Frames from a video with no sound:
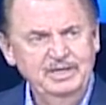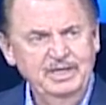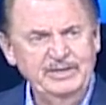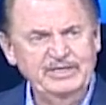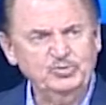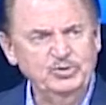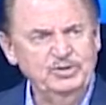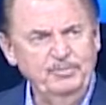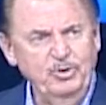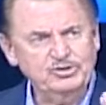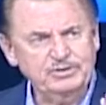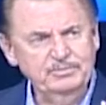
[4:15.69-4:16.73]
And that's one of the
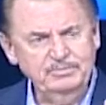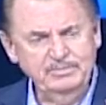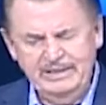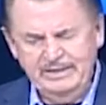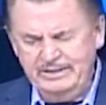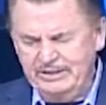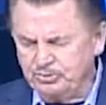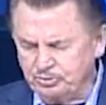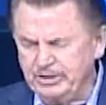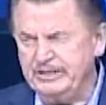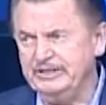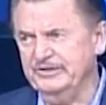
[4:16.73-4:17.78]
most main
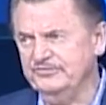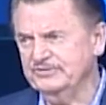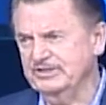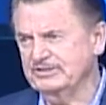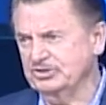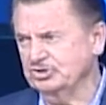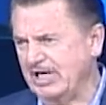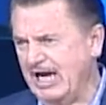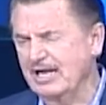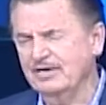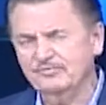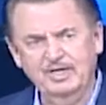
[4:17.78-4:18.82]
ingredients as a
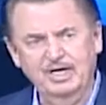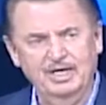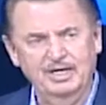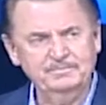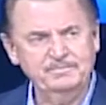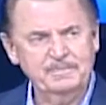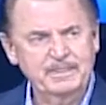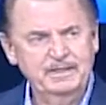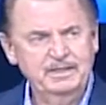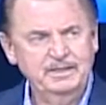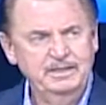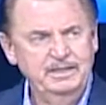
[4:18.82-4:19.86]
child of God
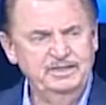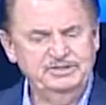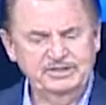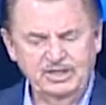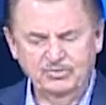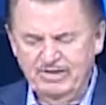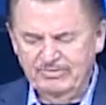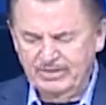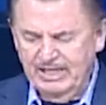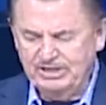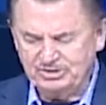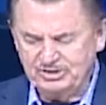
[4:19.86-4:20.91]
is to get a
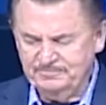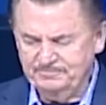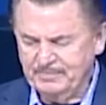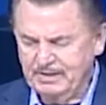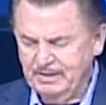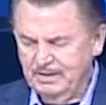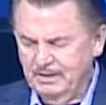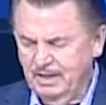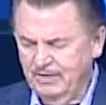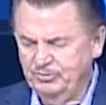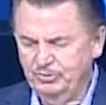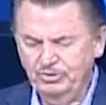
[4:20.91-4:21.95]
revelation
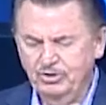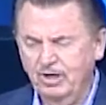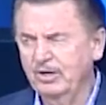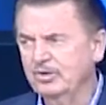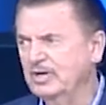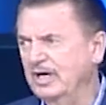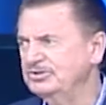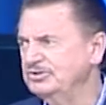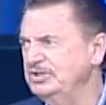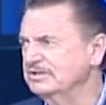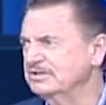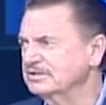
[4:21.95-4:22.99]
of who you are in Christ
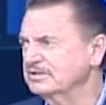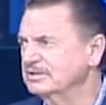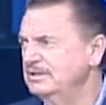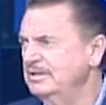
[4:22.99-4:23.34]
Jesus.